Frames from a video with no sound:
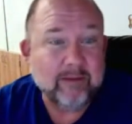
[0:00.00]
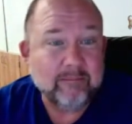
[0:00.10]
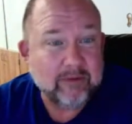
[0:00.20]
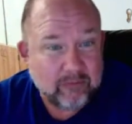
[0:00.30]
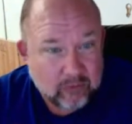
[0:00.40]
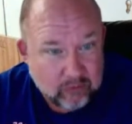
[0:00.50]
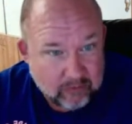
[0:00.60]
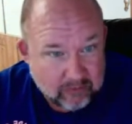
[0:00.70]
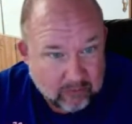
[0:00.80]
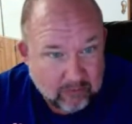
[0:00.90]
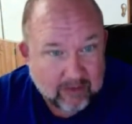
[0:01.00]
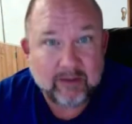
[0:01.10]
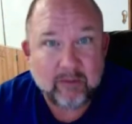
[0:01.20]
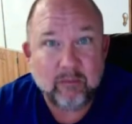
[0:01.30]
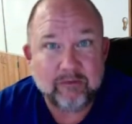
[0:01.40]
But if you're doing it correctly
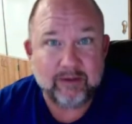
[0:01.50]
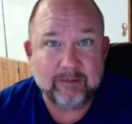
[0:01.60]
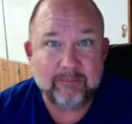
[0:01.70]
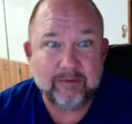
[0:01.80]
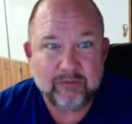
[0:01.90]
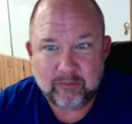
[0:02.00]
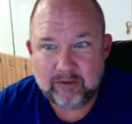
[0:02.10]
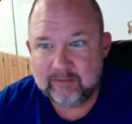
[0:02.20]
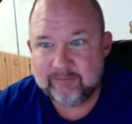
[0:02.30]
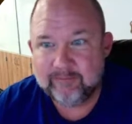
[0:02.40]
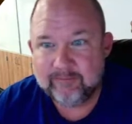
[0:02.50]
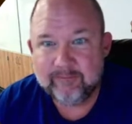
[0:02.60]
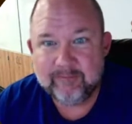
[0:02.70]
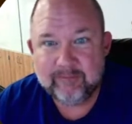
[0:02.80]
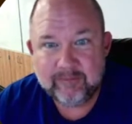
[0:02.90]
in 1 step, that's great.
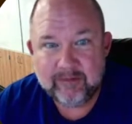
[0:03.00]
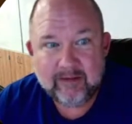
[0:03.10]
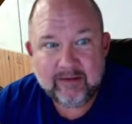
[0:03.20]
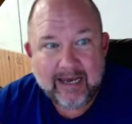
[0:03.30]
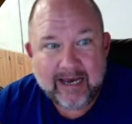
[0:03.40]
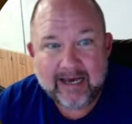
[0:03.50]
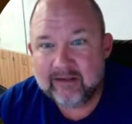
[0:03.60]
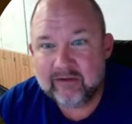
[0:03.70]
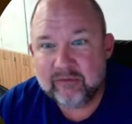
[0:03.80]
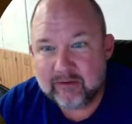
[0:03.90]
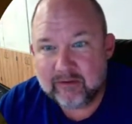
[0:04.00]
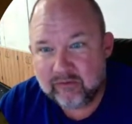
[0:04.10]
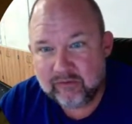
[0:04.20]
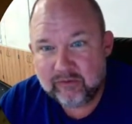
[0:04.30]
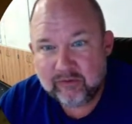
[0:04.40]
Adding's much
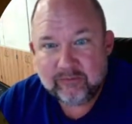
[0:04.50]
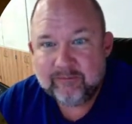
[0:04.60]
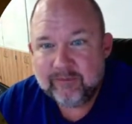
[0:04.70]
easier.